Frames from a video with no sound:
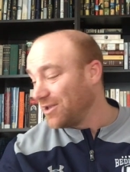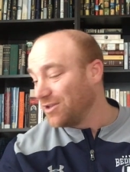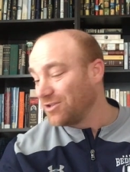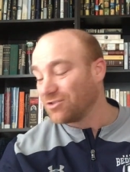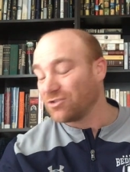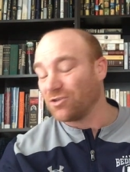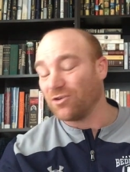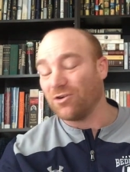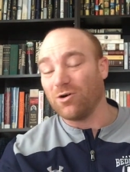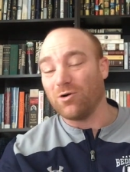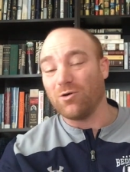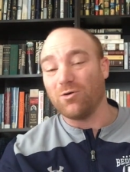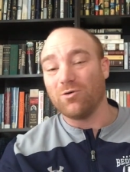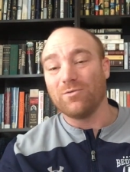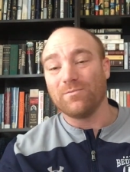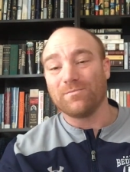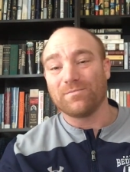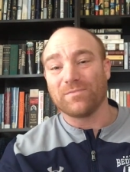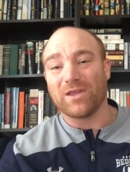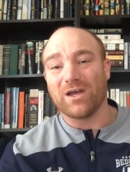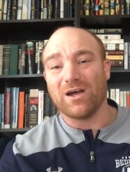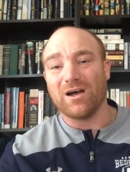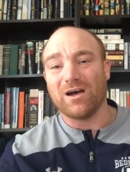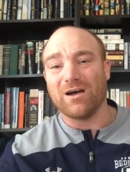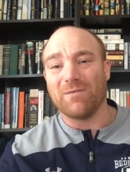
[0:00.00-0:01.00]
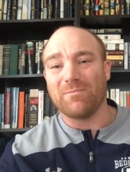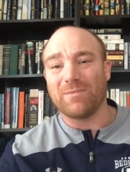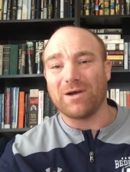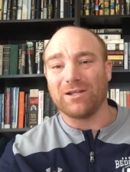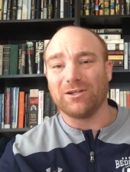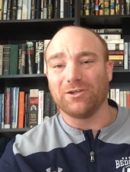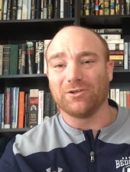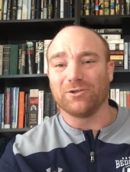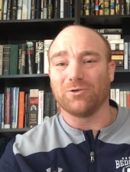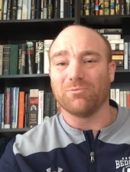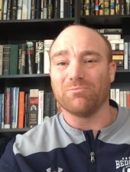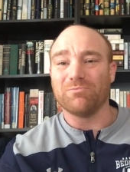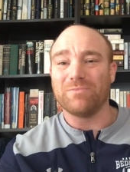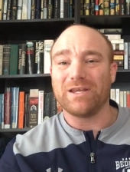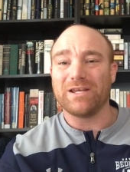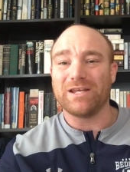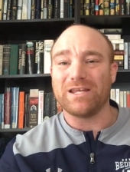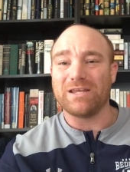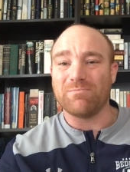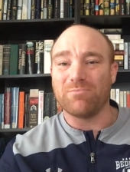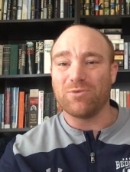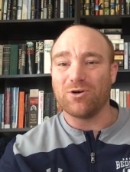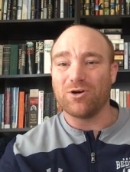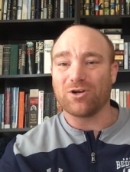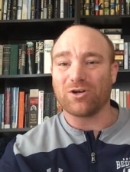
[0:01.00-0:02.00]
So uh, my little
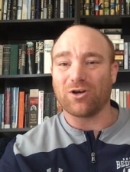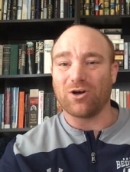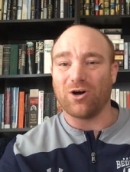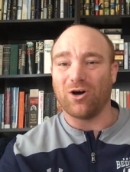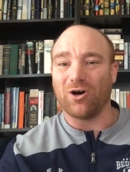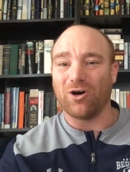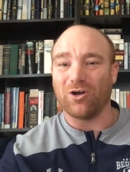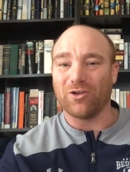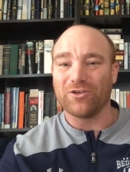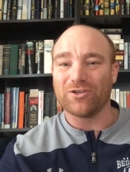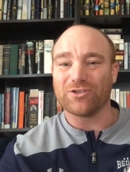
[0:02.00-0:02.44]
mini book haul.